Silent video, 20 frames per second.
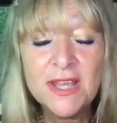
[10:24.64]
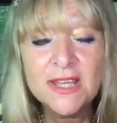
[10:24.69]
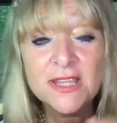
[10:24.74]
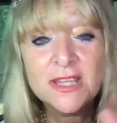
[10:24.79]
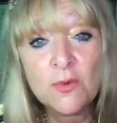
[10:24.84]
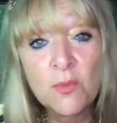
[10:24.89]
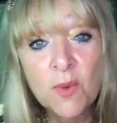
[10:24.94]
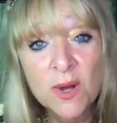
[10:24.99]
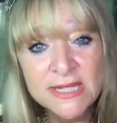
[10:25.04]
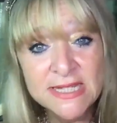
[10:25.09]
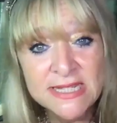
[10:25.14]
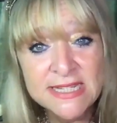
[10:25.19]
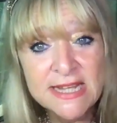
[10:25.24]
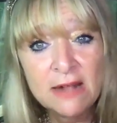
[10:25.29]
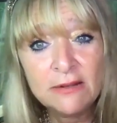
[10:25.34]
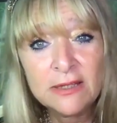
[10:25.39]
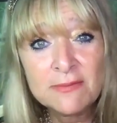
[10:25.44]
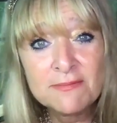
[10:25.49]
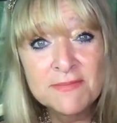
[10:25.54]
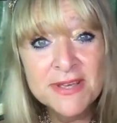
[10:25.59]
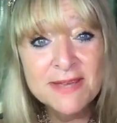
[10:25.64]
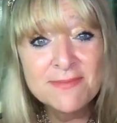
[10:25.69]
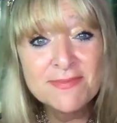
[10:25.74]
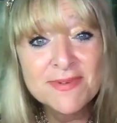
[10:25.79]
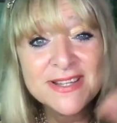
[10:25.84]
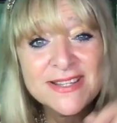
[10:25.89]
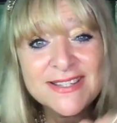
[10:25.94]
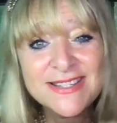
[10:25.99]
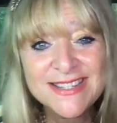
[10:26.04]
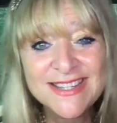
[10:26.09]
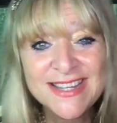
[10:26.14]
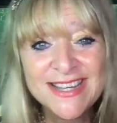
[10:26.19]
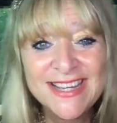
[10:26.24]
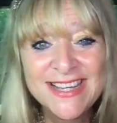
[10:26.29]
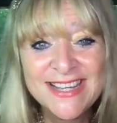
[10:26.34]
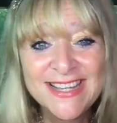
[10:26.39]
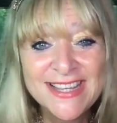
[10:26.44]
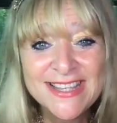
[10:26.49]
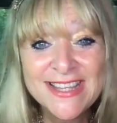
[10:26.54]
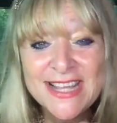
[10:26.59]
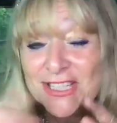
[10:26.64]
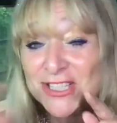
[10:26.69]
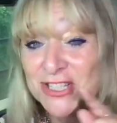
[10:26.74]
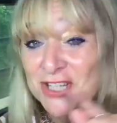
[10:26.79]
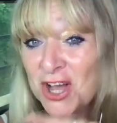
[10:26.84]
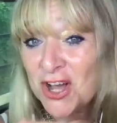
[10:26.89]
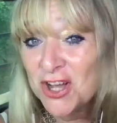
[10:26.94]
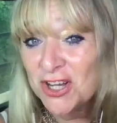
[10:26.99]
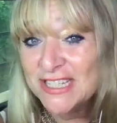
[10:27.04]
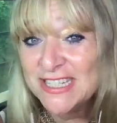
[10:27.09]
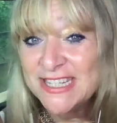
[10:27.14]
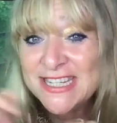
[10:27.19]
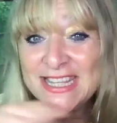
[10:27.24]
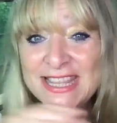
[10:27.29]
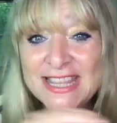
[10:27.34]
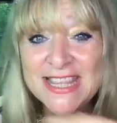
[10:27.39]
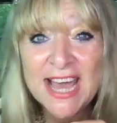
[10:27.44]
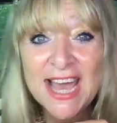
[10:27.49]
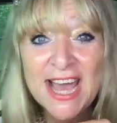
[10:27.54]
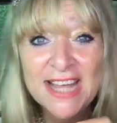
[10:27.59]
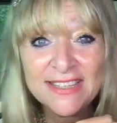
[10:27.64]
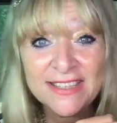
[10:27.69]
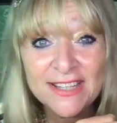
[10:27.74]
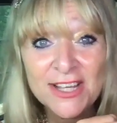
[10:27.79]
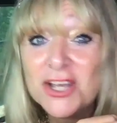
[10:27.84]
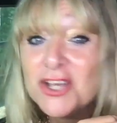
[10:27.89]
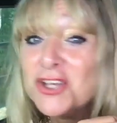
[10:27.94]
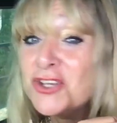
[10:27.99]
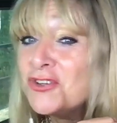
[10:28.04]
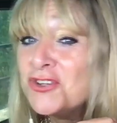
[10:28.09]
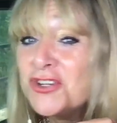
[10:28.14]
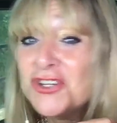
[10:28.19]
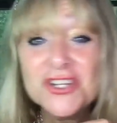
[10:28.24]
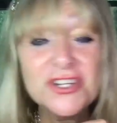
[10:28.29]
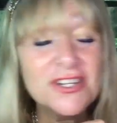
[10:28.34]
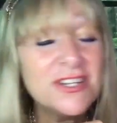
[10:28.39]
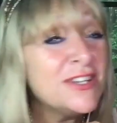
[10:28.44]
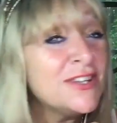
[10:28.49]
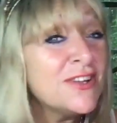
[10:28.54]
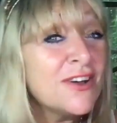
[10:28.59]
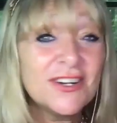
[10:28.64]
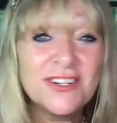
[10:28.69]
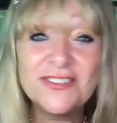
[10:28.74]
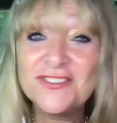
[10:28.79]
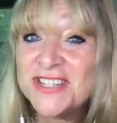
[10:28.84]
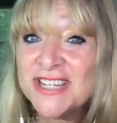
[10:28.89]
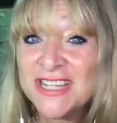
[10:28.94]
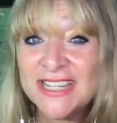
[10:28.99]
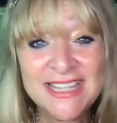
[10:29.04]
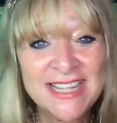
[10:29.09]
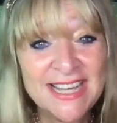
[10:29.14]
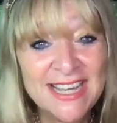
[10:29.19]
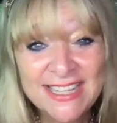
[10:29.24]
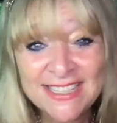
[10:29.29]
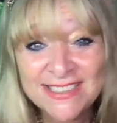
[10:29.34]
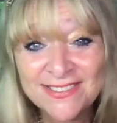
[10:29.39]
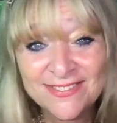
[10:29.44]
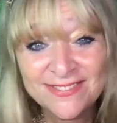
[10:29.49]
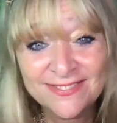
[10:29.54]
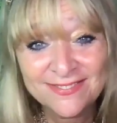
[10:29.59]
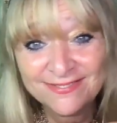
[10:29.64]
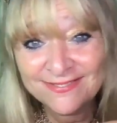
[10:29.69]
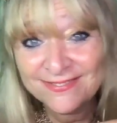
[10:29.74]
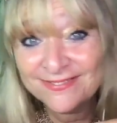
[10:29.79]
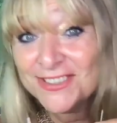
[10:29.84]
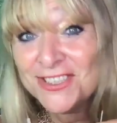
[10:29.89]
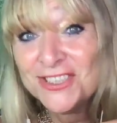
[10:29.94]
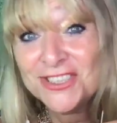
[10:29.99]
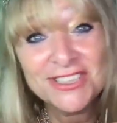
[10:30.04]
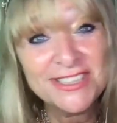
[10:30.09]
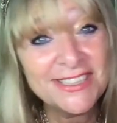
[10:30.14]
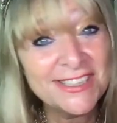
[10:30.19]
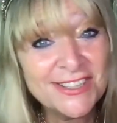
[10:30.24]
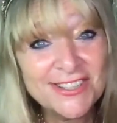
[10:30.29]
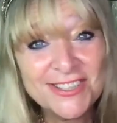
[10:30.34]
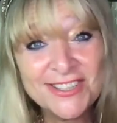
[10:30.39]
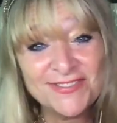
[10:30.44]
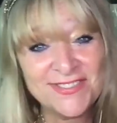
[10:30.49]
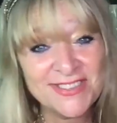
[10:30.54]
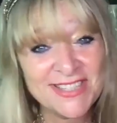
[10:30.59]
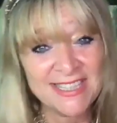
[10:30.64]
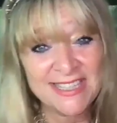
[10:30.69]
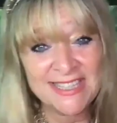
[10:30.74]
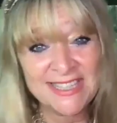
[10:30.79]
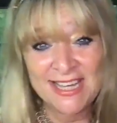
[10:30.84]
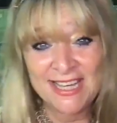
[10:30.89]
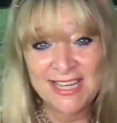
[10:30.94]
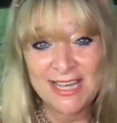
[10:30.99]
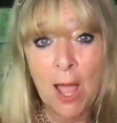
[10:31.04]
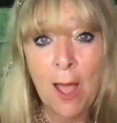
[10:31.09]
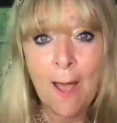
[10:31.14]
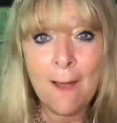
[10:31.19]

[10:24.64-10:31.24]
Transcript: The one-celled amoebas that targeted that, you should not have done that. You should not have done that.